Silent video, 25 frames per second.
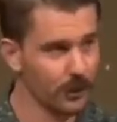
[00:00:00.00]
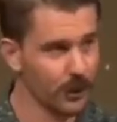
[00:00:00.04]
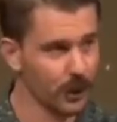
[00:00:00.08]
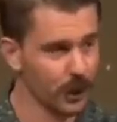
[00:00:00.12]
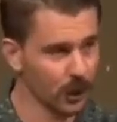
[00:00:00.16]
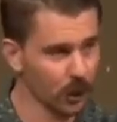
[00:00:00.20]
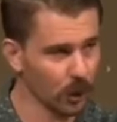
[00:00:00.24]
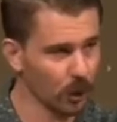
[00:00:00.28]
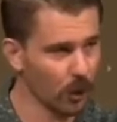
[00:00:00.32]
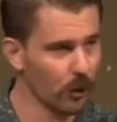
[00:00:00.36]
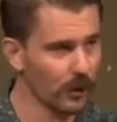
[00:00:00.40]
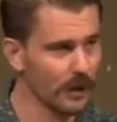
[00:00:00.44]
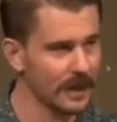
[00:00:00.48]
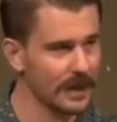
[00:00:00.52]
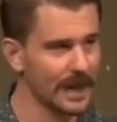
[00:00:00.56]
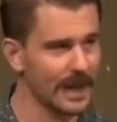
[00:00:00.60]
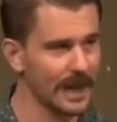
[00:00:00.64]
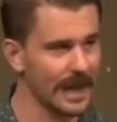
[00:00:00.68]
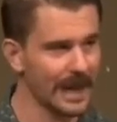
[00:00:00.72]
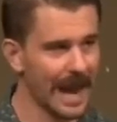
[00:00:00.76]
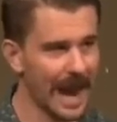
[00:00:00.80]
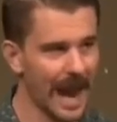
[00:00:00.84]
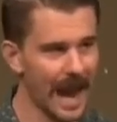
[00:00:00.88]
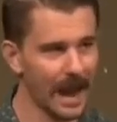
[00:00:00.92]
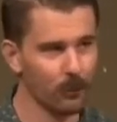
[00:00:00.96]
the glory
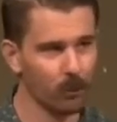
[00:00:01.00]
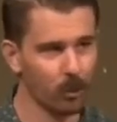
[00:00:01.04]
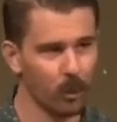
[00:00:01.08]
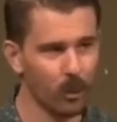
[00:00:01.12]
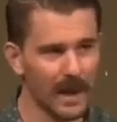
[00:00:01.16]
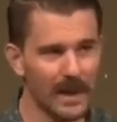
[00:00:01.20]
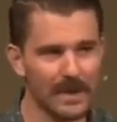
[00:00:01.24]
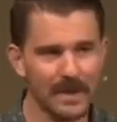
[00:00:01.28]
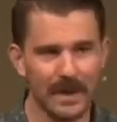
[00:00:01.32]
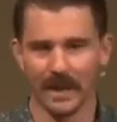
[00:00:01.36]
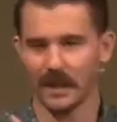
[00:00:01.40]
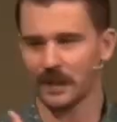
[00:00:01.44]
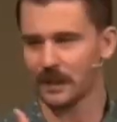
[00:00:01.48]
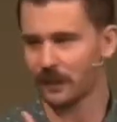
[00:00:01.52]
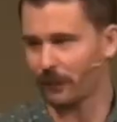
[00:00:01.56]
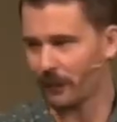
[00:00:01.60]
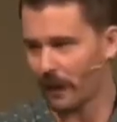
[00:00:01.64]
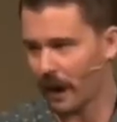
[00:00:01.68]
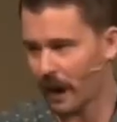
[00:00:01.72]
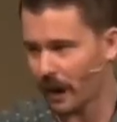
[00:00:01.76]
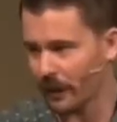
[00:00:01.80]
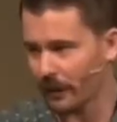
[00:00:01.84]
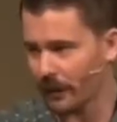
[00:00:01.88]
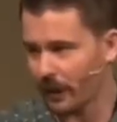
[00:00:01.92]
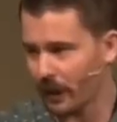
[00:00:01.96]
that he had with his
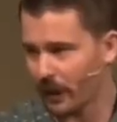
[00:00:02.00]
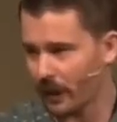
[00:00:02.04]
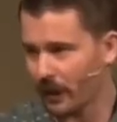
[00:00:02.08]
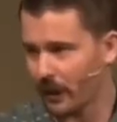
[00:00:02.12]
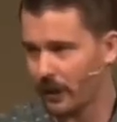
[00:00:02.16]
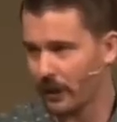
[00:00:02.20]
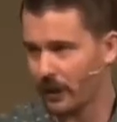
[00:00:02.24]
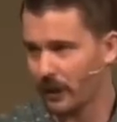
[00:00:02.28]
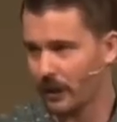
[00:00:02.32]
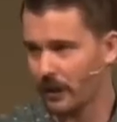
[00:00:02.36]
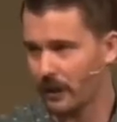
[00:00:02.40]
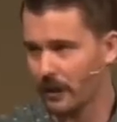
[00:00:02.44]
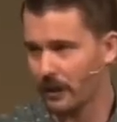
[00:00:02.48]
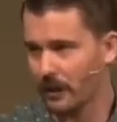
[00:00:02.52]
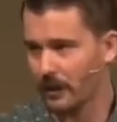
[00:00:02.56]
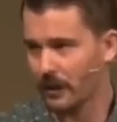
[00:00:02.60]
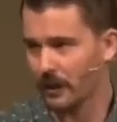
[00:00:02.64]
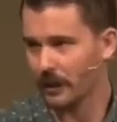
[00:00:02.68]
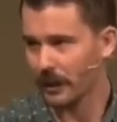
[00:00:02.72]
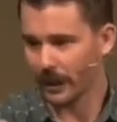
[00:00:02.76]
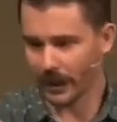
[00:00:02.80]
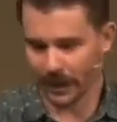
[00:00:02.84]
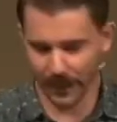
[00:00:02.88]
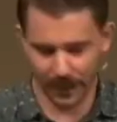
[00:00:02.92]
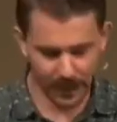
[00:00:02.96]
Father
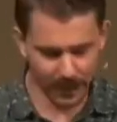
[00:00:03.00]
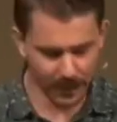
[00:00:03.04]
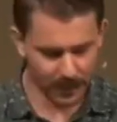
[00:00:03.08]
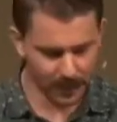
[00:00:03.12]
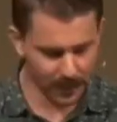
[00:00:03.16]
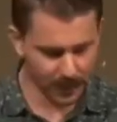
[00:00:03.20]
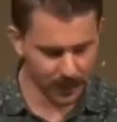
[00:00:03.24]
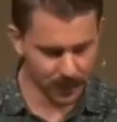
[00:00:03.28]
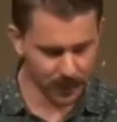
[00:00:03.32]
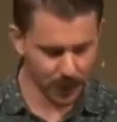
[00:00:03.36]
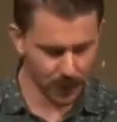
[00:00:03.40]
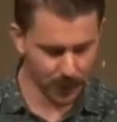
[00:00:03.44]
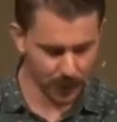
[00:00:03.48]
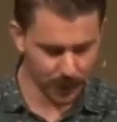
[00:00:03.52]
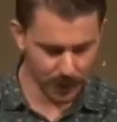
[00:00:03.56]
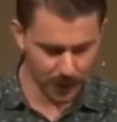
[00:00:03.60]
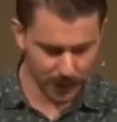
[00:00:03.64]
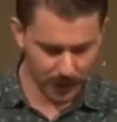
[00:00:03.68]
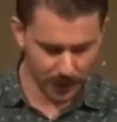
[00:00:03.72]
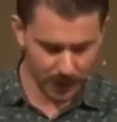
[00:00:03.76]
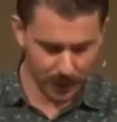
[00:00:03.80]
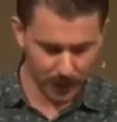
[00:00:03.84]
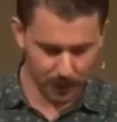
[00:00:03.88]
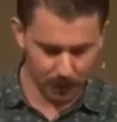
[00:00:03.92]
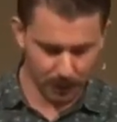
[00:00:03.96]
in
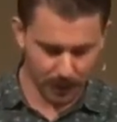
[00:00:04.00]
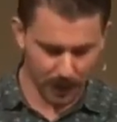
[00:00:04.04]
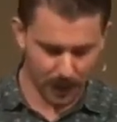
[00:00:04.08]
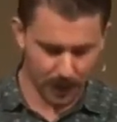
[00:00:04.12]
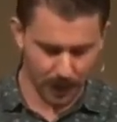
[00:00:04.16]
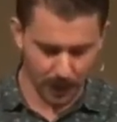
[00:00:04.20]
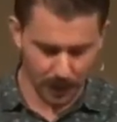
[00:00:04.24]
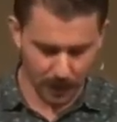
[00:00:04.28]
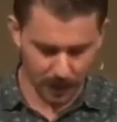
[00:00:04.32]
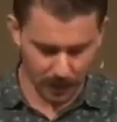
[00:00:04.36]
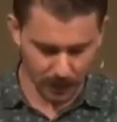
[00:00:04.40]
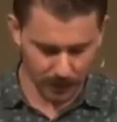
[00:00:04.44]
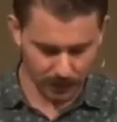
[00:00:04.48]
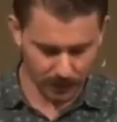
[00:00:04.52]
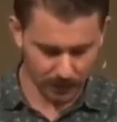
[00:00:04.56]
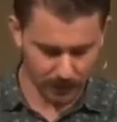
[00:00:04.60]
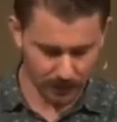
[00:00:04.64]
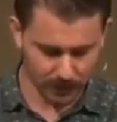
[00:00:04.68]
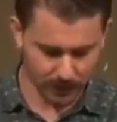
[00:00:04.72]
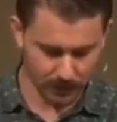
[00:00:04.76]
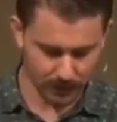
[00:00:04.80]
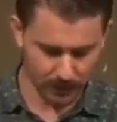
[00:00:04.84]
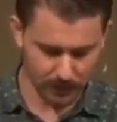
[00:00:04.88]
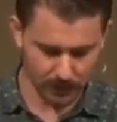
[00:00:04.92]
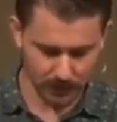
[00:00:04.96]
eternity
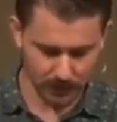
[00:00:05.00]
past.